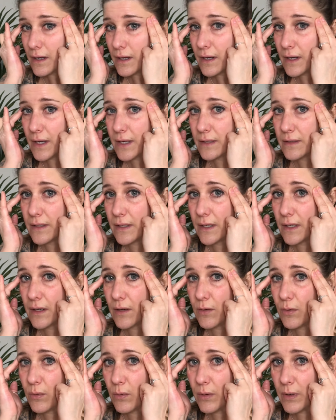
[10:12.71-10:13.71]
and then
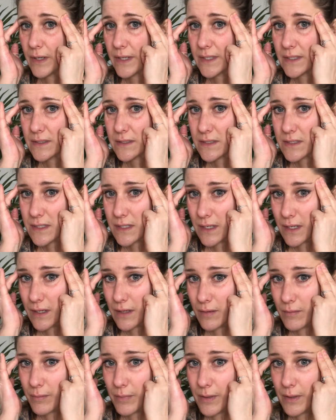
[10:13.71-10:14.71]
quite
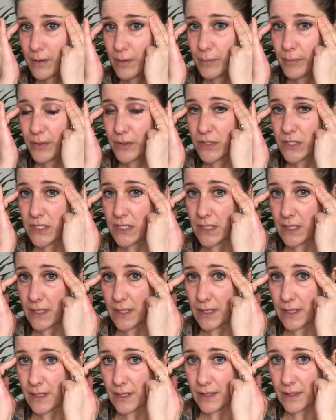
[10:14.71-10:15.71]
deep, pushing
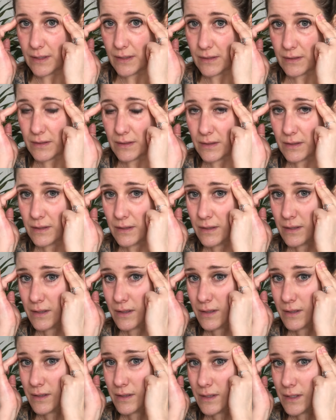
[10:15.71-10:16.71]
in
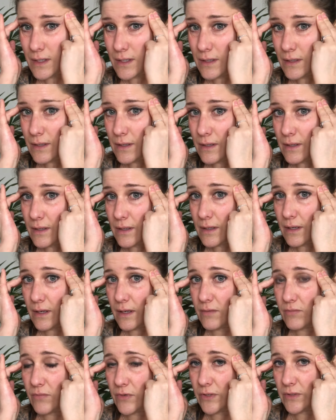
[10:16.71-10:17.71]

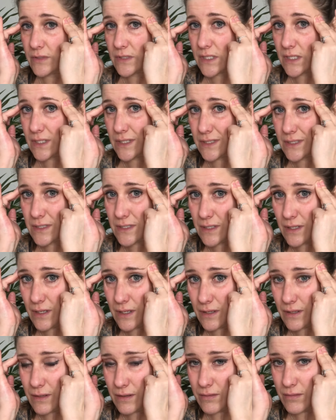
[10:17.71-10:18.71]
and
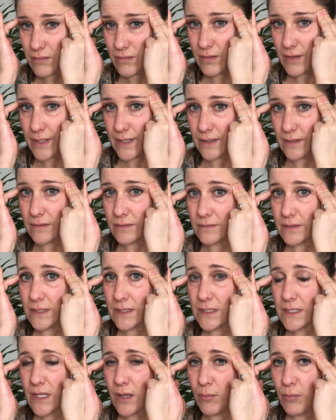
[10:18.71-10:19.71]
rotating around
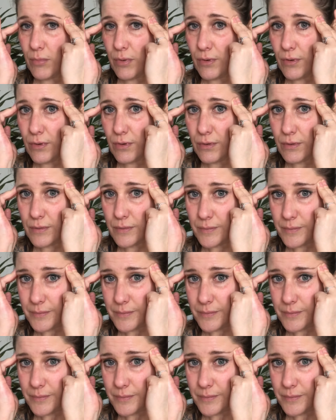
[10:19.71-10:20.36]
that temple.